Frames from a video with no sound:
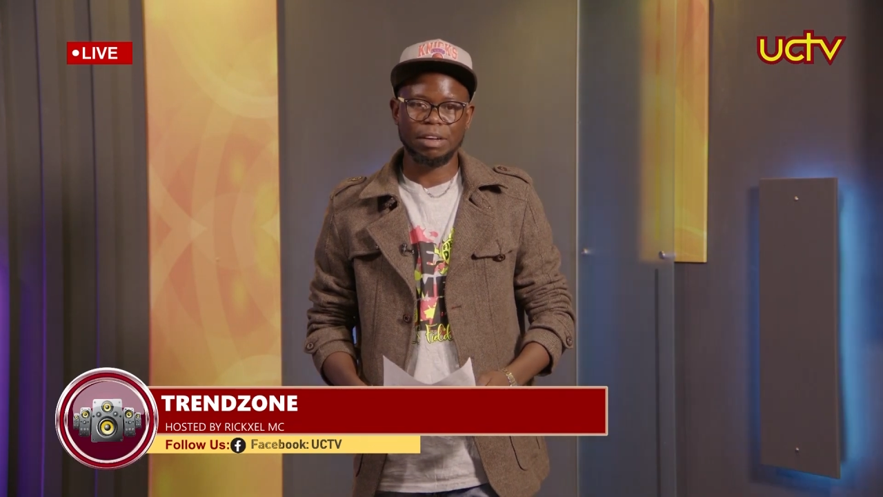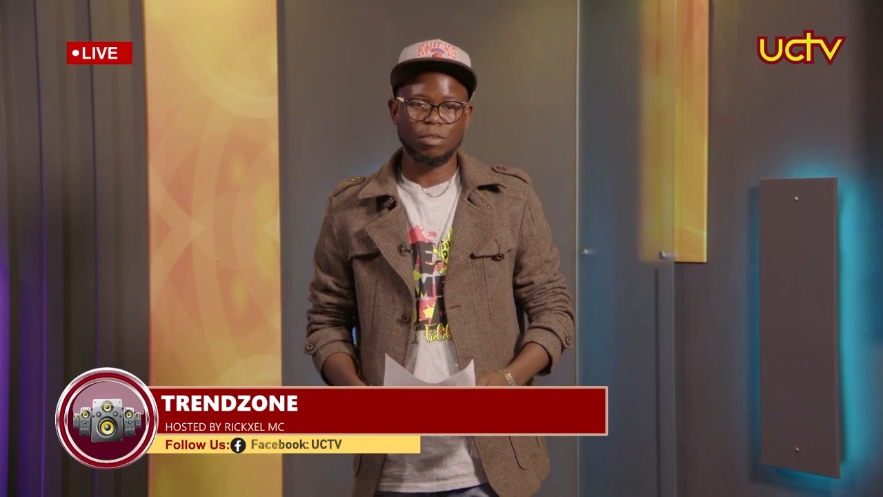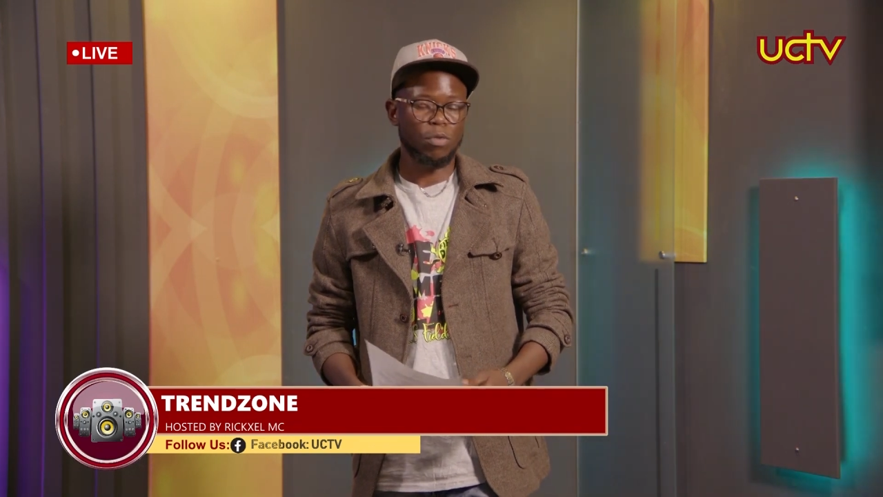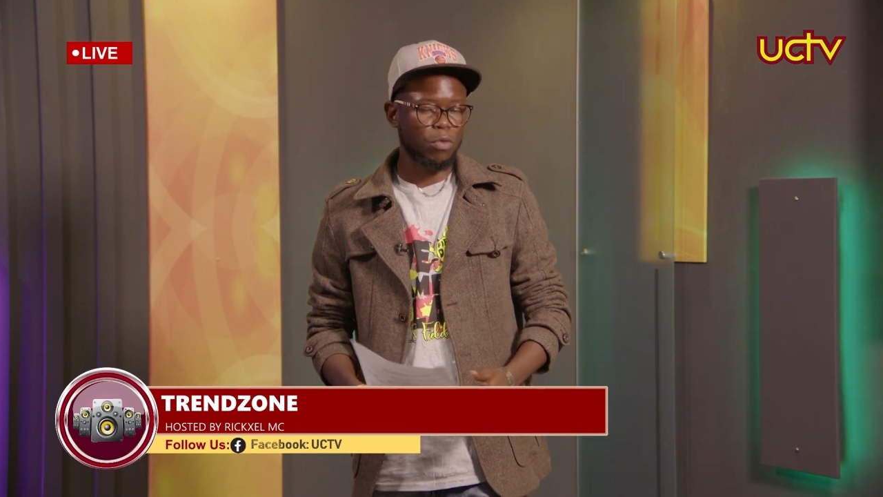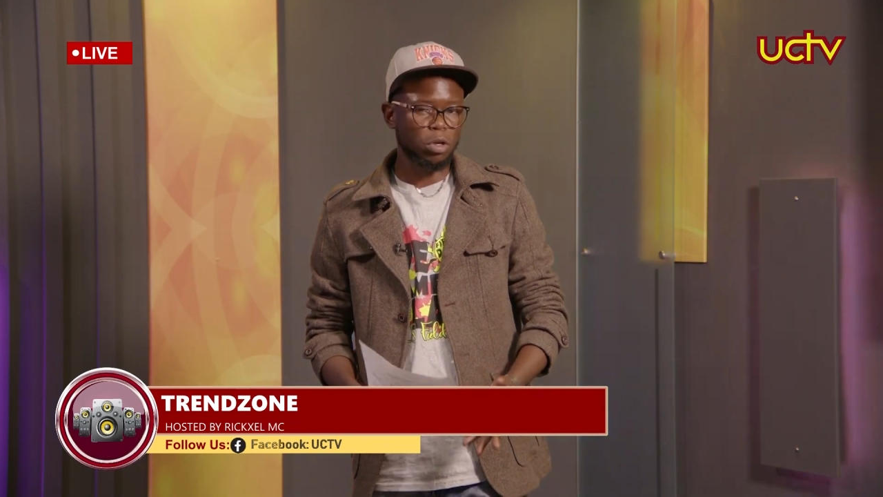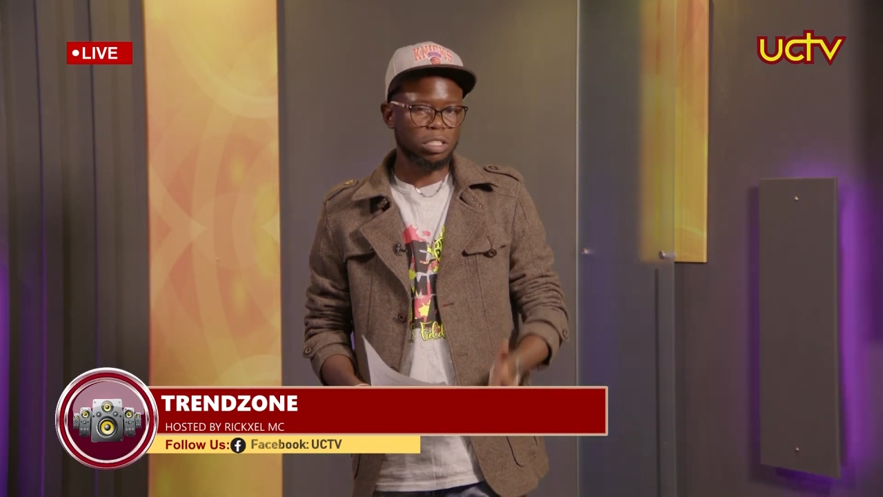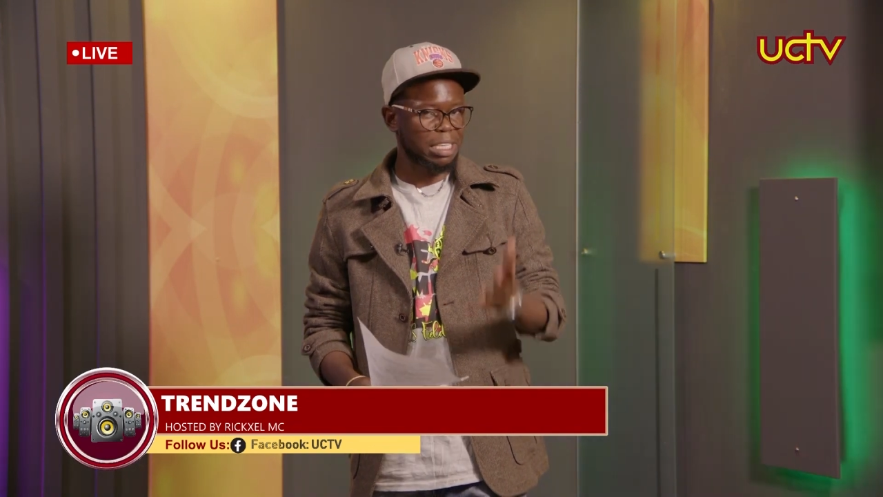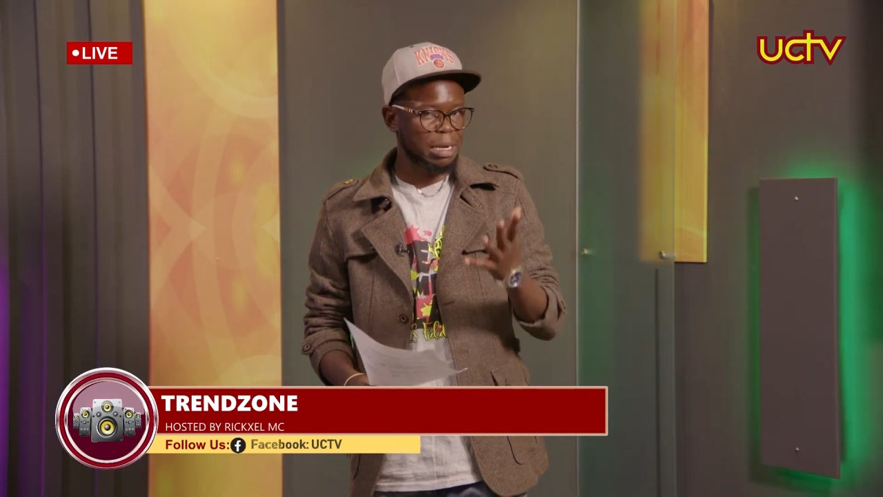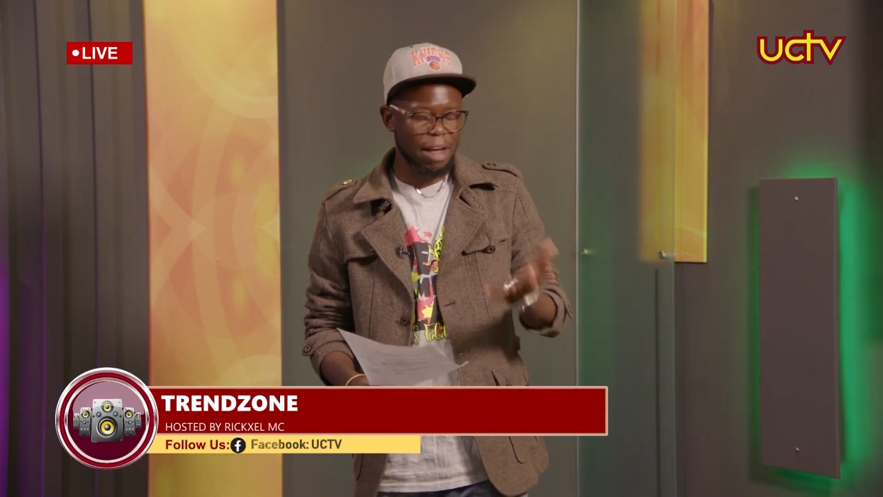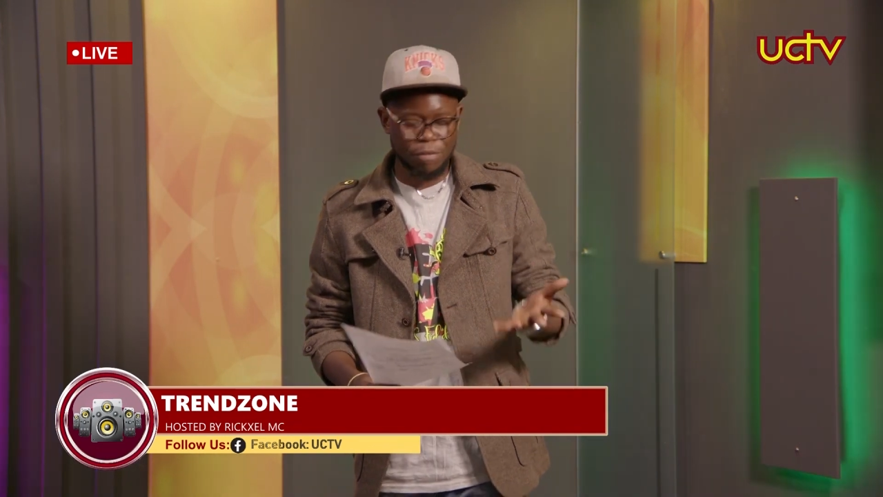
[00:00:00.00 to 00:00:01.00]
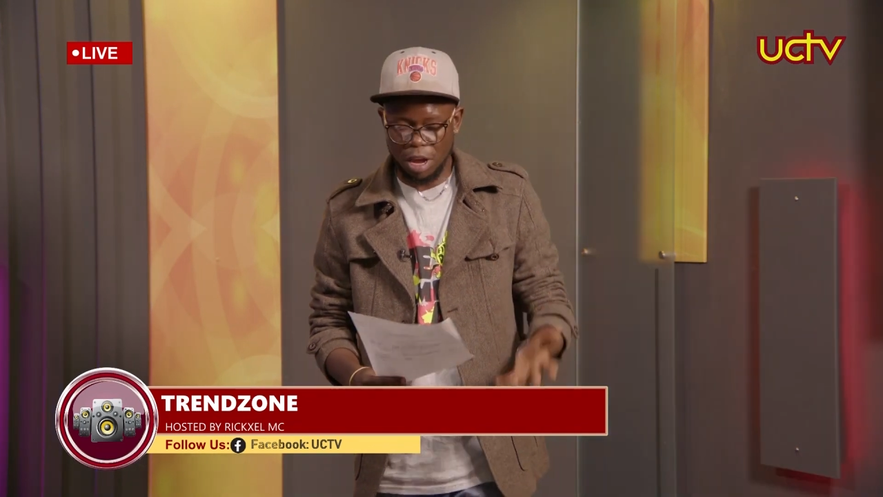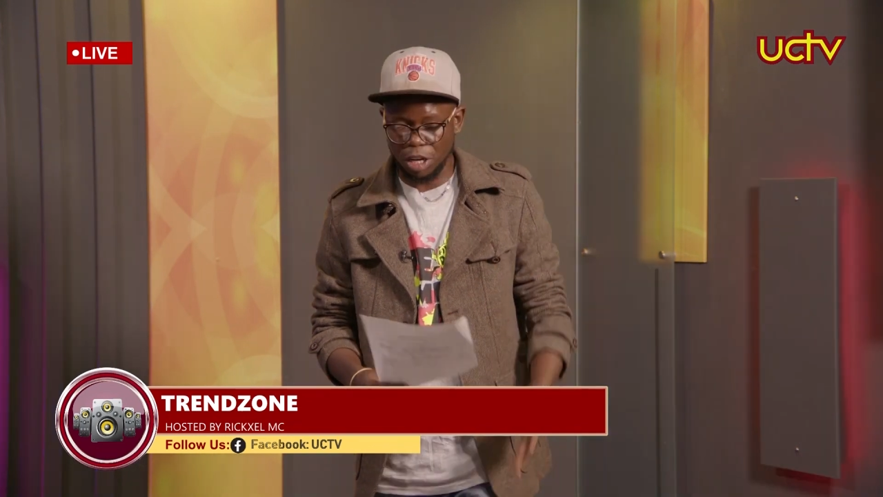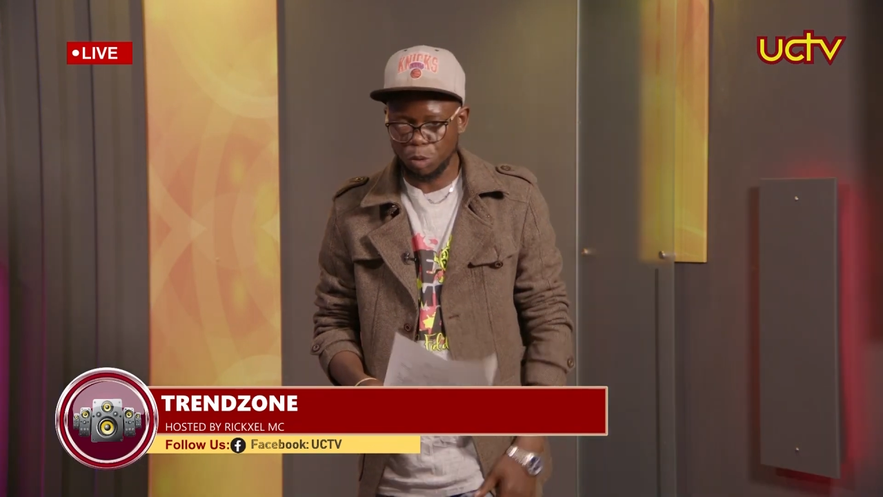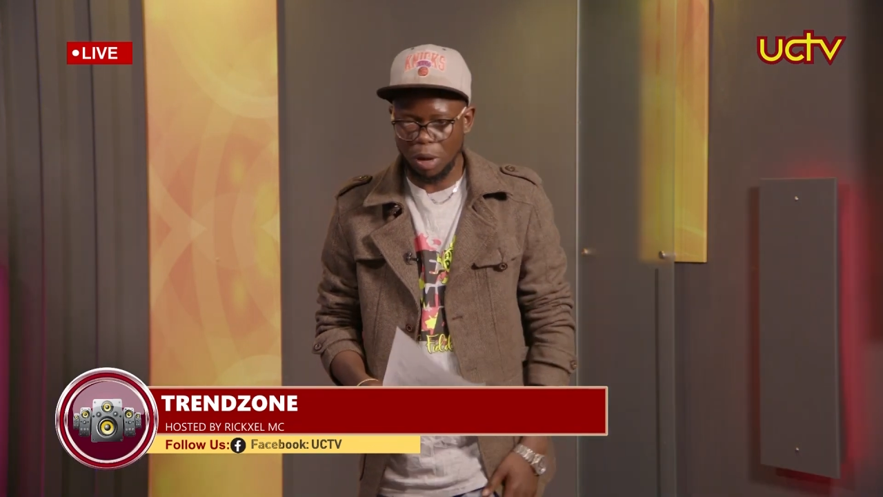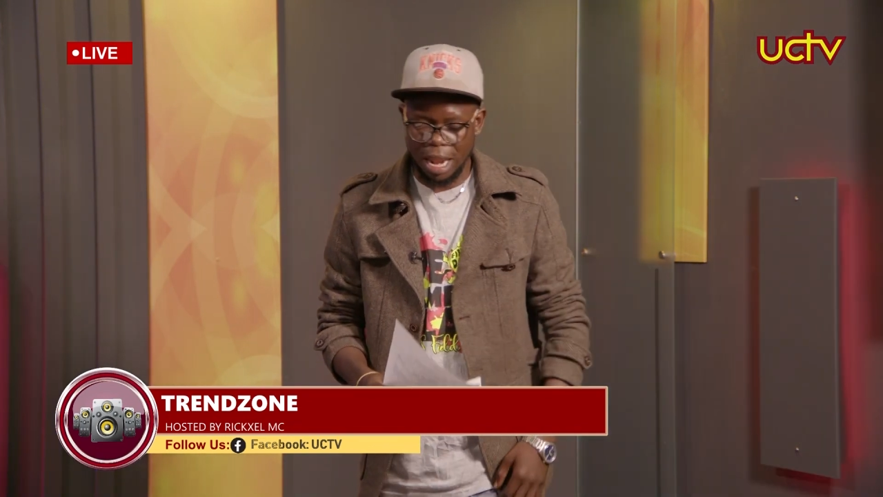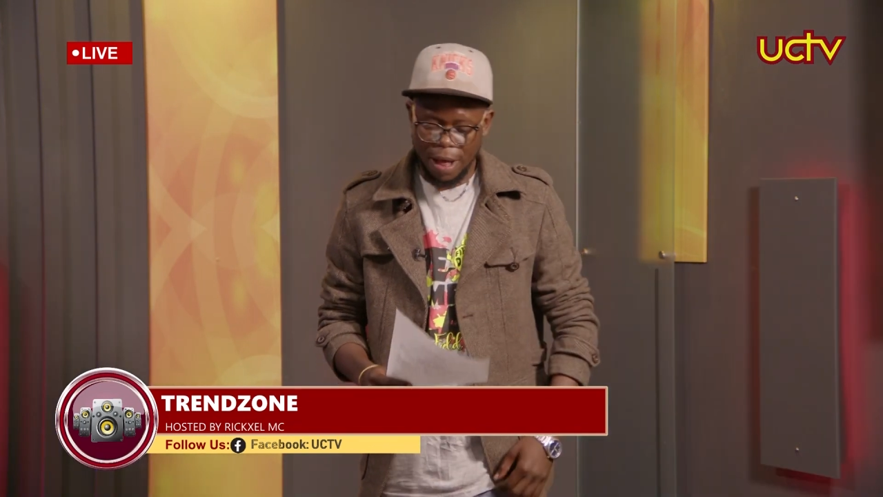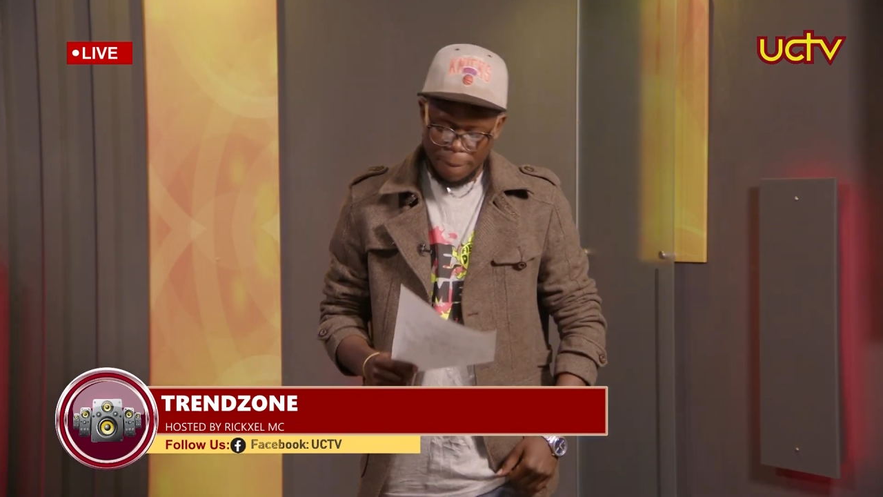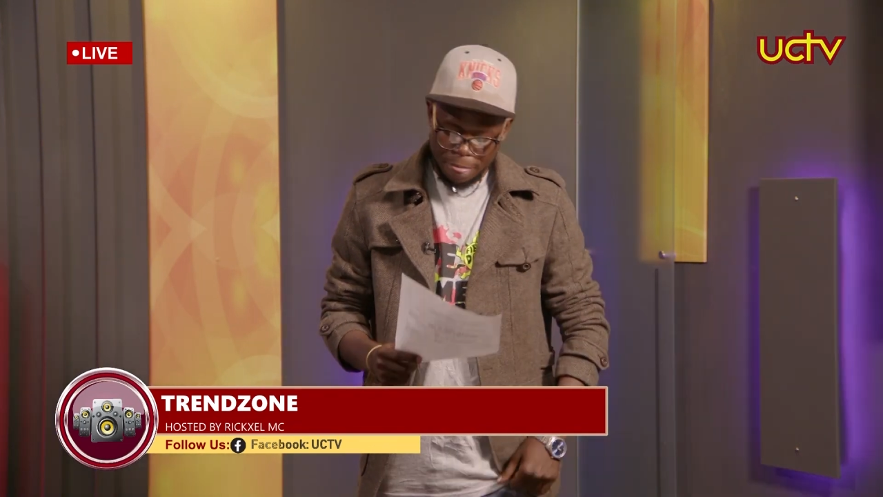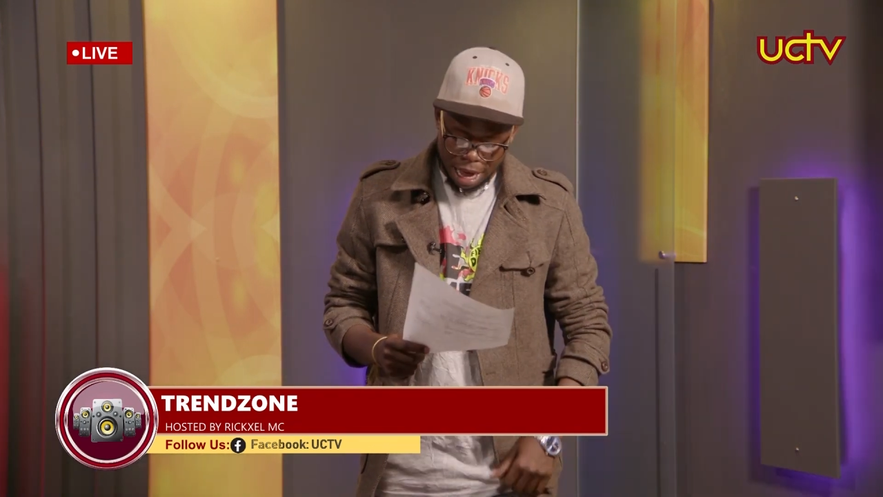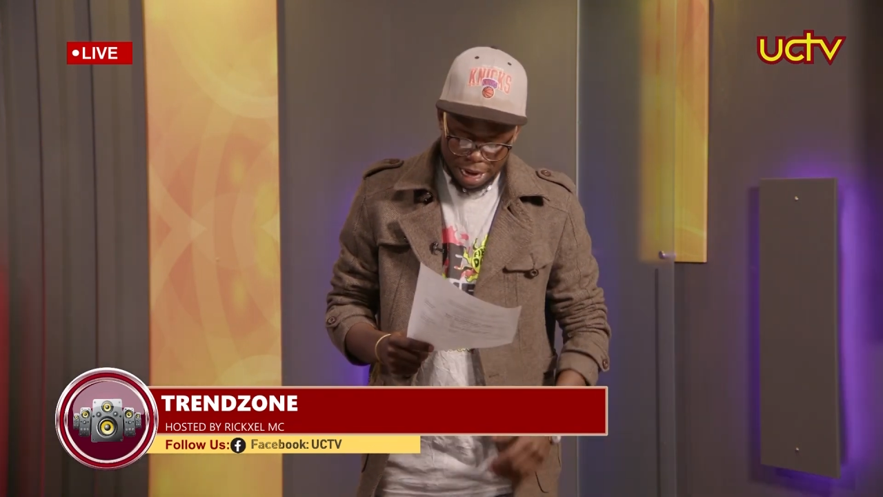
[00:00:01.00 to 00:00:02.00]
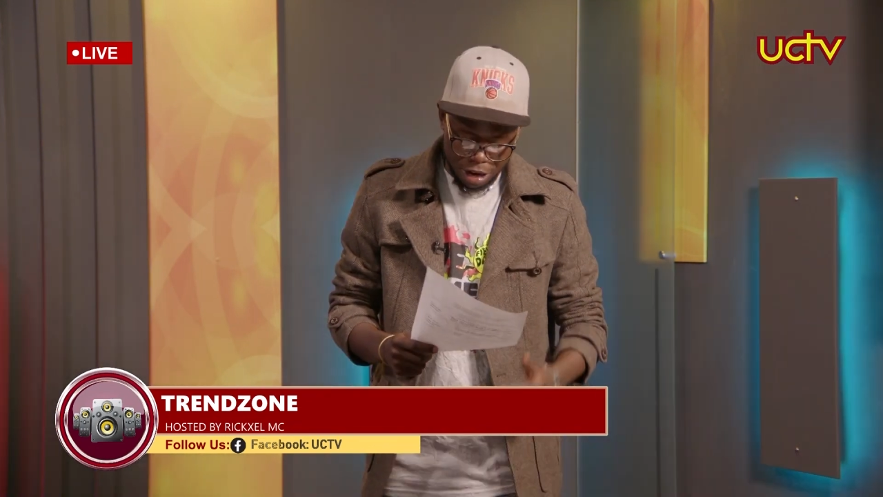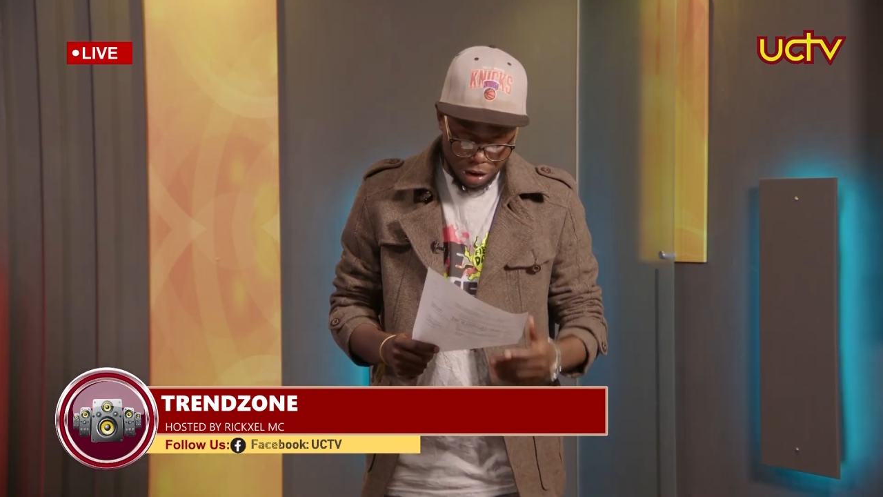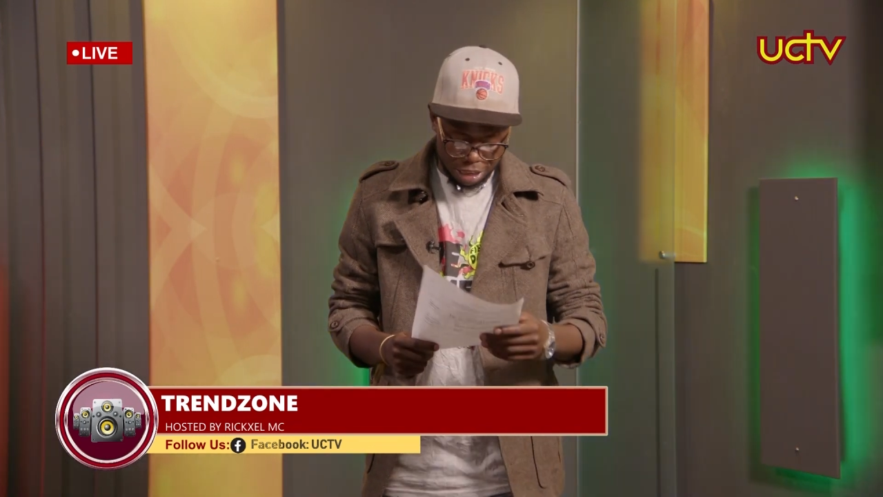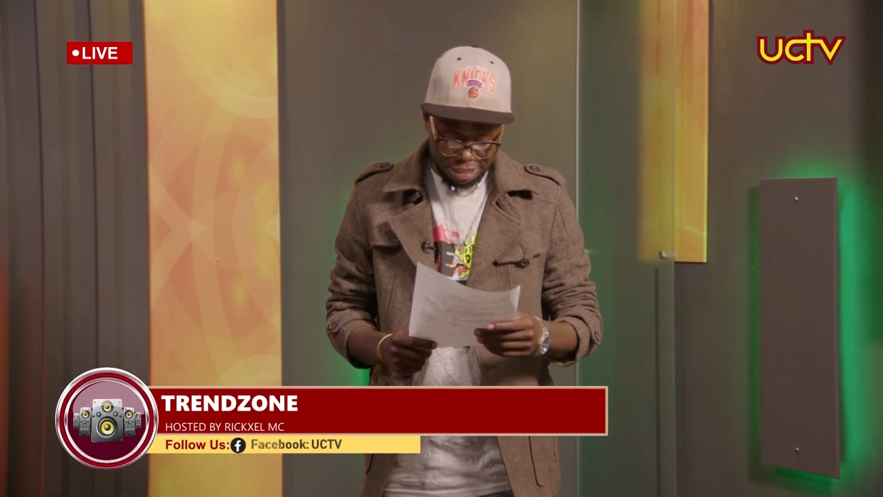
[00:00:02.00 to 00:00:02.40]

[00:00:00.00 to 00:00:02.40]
And of course, Navio as well added on and